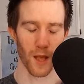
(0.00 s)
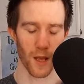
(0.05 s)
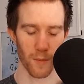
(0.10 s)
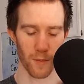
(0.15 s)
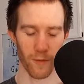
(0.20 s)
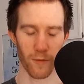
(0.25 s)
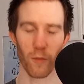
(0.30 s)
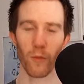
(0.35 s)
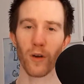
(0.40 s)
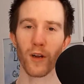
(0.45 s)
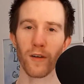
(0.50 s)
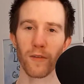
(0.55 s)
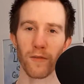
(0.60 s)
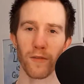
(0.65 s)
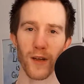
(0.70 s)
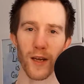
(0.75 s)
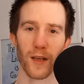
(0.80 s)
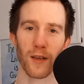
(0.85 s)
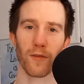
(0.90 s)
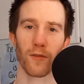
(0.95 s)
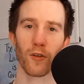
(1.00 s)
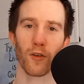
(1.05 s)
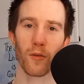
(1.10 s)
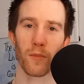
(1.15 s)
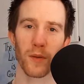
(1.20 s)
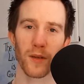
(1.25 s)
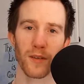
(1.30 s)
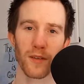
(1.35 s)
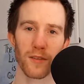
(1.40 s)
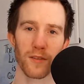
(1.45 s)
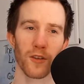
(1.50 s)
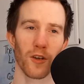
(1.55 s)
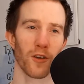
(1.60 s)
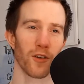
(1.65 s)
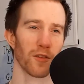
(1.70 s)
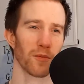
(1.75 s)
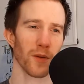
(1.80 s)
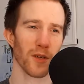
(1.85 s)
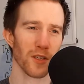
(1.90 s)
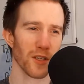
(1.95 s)
But from what I've found, if you're a business owner,
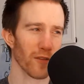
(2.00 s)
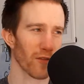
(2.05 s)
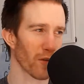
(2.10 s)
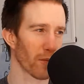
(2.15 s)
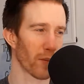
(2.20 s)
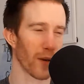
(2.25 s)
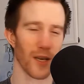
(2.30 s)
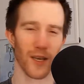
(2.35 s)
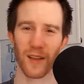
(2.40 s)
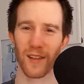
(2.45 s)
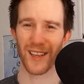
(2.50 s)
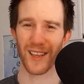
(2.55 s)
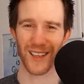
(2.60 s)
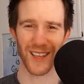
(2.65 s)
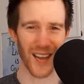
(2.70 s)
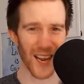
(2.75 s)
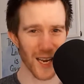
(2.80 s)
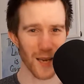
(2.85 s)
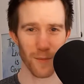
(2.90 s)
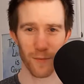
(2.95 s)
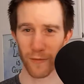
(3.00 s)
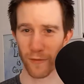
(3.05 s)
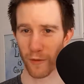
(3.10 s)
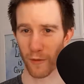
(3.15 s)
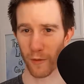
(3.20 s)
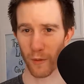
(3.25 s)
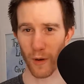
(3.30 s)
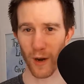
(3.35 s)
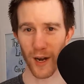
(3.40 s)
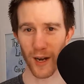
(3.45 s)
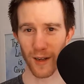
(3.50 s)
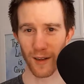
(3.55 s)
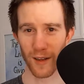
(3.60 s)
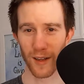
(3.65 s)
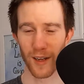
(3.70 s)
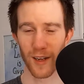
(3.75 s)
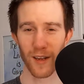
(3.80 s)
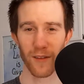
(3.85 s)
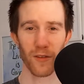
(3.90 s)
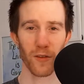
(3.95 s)
especially if you've been game for a while,
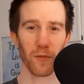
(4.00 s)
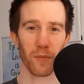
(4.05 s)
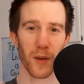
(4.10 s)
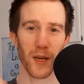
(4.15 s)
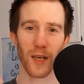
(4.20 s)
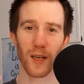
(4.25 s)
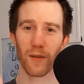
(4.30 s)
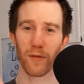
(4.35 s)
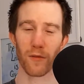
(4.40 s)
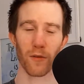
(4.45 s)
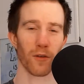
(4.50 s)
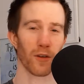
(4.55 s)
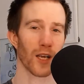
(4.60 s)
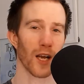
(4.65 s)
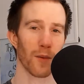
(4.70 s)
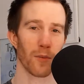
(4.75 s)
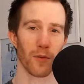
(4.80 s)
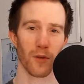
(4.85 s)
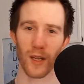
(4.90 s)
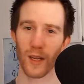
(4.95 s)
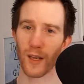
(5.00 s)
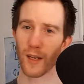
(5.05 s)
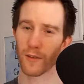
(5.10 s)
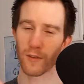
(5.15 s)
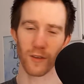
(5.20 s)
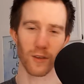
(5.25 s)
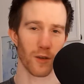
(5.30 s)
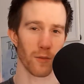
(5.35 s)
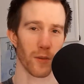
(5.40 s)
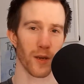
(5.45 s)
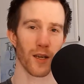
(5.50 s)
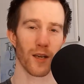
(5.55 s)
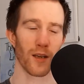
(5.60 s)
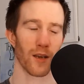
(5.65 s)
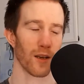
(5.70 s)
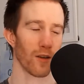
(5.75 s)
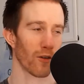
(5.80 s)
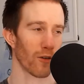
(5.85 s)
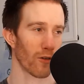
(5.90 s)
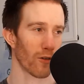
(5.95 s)
if you've been in for a couple of years and you've been
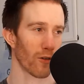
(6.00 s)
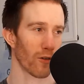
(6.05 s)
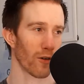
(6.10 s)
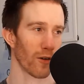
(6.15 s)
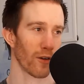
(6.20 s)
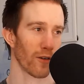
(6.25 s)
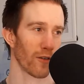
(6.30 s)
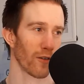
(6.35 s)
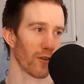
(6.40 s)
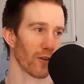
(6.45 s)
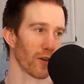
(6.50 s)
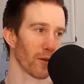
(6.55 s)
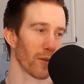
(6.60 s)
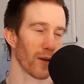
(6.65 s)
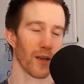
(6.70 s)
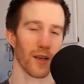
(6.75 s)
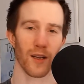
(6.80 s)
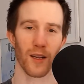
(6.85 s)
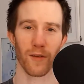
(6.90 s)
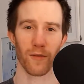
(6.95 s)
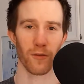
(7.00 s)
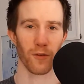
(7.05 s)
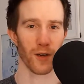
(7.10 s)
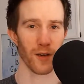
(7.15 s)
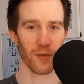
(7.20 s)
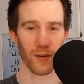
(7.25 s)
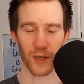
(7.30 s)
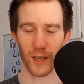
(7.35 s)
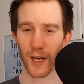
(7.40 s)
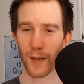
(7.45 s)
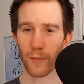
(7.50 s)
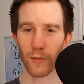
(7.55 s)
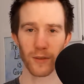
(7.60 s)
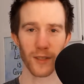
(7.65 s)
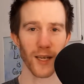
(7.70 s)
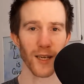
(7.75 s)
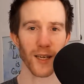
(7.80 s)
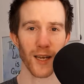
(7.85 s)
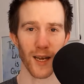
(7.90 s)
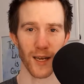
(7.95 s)
in, or you've been in here for even a couple of
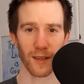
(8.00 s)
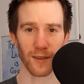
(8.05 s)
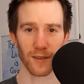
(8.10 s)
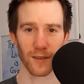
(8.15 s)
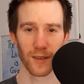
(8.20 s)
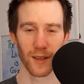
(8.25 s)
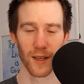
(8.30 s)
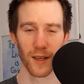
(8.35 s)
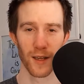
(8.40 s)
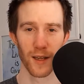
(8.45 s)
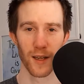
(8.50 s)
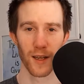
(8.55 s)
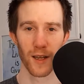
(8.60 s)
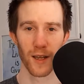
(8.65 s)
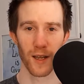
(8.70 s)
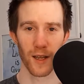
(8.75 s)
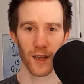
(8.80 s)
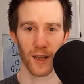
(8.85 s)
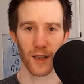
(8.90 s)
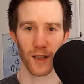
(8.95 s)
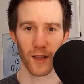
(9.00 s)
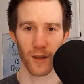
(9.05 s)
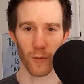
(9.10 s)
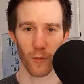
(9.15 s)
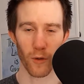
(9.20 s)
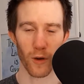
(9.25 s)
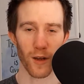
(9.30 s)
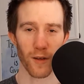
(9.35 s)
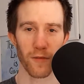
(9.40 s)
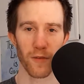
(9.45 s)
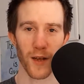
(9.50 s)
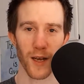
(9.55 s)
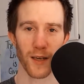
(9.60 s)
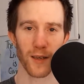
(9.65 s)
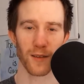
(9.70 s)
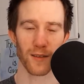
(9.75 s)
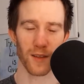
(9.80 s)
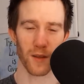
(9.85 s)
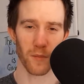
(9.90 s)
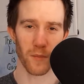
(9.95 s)
decades, what I
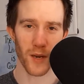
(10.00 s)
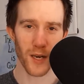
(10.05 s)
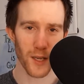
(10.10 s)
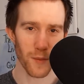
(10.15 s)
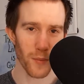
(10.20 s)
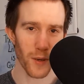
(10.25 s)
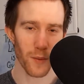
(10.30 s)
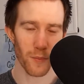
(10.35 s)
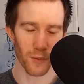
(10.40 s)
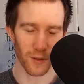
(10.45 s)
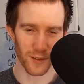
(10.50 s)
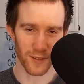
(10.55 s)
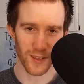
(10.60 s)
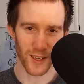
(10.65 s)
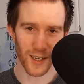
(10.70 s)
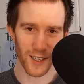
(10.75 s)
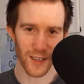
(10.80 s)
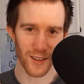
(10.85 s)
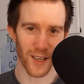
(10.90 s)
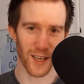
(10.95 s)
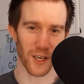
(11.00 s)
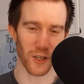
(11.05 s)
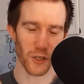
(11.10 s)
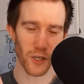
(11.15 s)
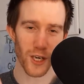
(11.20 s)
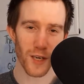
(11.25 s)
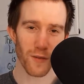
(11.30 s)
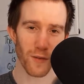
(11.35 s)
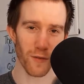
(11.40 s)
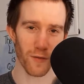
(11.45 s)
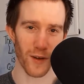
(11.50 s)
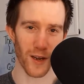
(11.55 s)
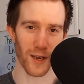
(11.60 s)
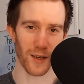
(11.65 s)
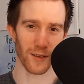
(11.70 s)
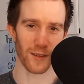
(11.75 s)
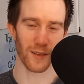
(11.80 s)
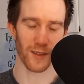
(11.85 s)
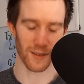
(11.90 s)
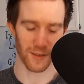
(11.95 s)
found is that many people are stuck in that achiever
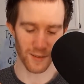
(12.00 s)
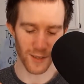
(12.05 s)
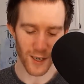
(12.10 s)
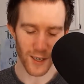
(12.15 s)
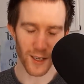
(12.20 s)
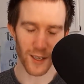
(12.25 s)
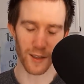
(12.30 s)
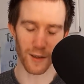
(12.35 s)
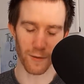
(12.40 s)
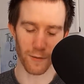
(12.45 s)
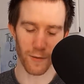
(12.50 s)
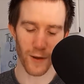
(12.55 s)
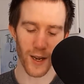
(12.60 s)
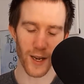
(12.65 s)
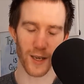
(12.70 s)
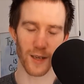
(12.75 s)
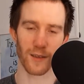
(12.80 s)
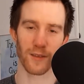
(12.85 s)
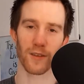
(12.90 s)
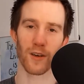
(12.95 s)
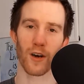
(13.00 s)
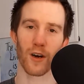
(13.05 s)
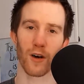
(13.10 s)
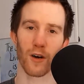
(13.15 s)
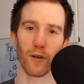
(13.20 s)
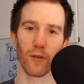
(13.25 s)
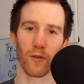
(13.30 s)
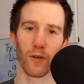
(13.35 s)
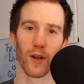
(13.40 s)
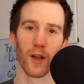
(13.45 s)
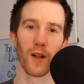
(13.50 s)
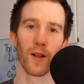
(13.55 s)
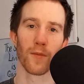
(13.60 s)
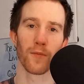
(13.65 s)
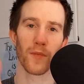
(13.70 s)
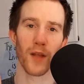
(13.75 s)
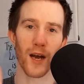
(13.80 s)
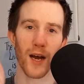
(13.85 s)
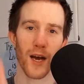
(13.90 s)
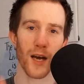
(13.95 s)
phase. They're stuck in the phase of
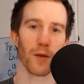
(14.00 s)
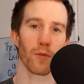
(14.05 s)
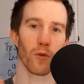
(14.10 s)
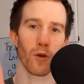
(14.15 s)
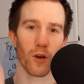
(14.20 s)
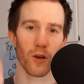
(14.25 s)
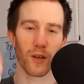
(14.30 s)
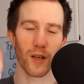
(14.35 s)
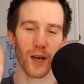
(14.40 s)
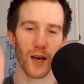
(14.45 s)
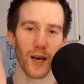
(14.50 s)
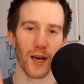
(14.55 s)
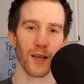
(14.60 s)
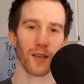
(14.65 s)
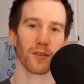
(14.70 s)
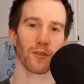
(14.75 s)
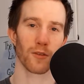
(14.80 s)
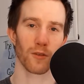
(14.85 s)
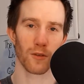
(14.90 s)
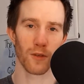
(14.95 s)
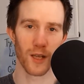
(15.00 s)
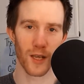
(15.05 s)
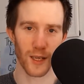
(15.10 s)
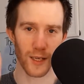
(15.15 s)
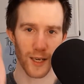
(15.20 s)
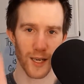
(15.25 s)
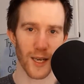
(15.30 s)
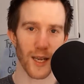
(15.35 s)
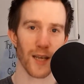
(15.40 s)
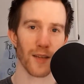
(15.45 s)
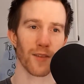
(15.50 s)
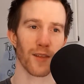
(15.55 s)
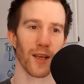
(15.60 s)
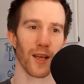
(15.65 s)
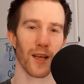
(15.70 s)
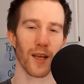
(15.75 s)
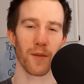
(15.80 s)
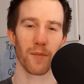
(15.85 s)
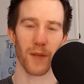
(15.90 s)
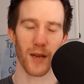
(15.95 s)
hard work, hustle, get out
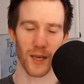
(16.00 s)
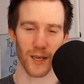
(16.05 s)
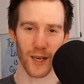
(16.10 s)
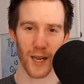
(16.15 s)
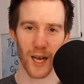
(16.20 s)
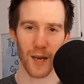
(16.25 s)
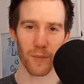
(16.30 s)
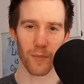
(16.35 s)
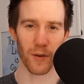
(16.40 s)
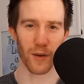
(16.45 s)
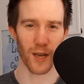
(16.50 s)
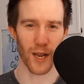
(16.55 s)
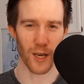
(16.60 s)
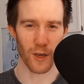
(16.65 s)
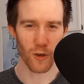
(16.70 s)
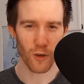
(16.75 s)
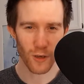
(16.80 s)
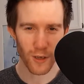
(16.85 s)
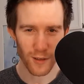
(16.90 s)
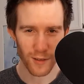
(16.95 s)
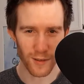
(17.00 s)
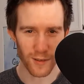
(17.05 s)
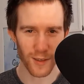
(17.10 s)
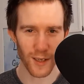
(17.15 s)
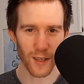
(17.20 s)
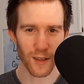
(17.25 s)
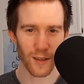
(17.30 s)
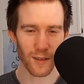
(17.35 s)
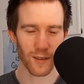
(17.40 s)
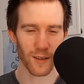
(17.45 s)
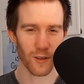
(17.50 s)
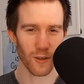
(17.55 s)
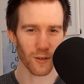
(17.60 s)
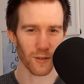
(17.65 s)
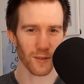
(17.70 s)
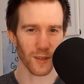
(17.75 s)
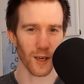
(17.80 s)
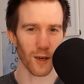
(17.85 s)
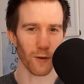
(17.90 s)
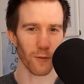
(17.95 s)
there and make it happen. And you can see this in
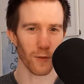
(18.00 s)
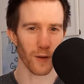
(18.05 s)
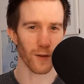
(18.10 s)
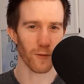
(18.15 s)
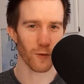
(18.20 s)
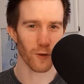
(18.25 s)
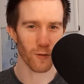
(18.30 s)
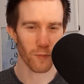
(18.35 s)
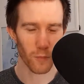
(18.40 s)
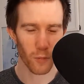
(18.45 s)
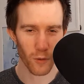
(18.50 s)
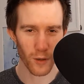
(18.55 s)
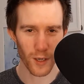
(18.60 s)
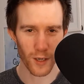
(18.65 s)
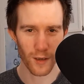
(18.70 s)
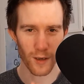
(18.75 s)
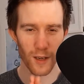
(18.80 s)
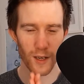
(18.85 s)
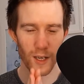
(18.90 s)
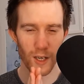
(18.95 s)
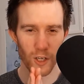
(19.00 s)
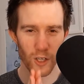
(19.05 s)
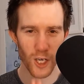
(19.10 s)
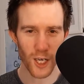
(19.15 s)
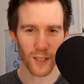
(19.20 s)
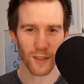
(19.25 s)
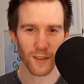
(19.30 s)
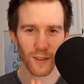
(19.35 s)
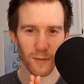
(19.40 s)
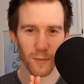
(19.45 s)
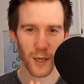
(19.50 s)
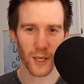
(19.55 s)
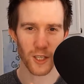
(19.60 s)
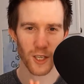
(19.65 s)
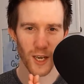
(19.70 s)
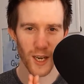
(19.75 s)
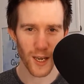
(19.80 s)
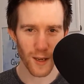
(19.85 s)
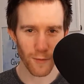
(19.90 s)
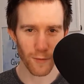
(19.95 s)
yourself if you've put in just as
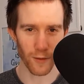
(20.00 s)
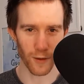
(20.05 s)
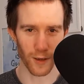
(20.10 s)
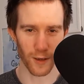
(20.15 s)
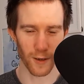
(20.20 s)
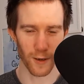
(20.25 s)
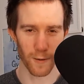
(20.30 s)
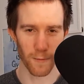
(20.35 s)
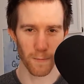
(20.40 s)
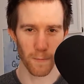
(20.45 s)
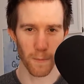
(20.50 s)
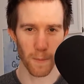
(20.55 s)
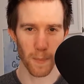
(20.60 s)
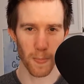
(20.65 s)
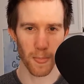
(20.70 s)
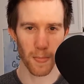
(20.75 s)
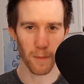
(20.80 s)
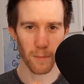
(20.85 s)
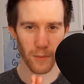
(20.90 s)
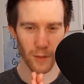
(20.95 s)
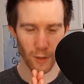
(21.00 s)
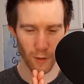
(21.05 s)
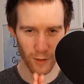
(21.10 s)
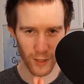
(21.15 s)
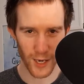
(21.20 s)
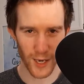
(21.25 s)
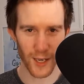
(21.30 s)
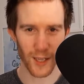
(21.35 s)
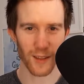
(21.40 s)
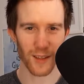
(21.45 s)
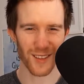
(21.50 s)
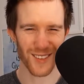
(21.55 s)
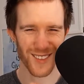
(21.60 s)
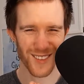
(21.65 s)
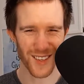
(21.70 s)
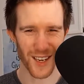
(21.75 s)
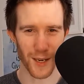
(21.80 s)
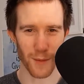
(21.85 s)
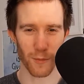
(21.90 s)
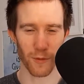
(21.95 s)
much effort, but you're getting the
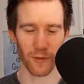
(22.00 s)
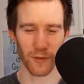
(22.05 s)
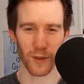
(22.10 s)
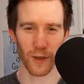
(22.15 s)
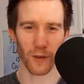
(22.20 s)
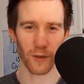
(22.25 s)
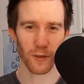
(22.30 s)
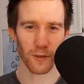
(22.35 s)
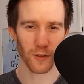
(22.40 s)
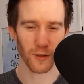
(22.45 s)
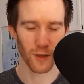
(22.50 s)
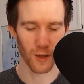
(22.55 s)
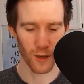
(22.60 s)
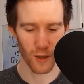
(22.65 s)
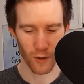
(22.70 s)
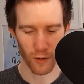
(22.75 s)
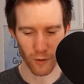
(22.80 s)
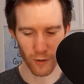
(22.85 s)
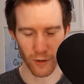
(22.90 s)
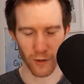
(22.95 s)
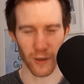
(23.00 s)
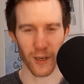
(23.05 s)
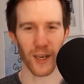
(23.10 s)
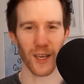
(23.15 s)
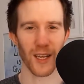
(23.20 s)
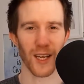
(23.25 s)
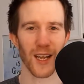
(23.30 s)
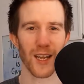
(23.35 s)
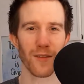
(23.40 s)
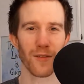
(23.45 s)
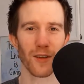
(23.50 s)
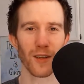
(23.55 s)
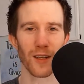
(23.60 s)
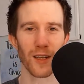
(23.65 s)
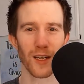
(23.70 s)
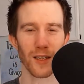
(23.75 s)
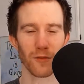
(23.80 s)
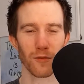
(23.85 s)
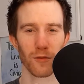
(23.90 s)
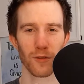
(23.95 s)
same results or you're getting even
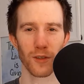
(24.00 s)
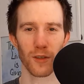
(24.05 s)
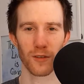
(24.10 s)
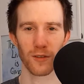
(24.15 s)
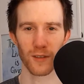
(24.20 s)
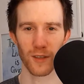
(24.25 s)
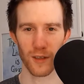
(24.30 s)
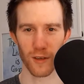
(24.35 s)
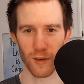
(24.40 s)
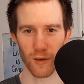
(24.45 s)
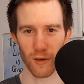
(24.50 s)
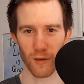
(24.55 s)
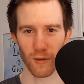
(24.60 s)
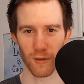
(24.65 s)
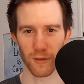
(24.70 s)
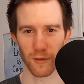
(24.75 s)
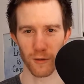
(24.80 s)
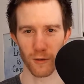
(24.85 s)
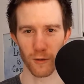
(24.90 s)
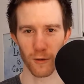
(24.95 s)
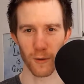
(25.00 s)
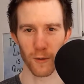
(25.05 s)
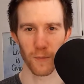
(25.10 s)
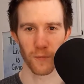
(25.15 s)
less results than you used to.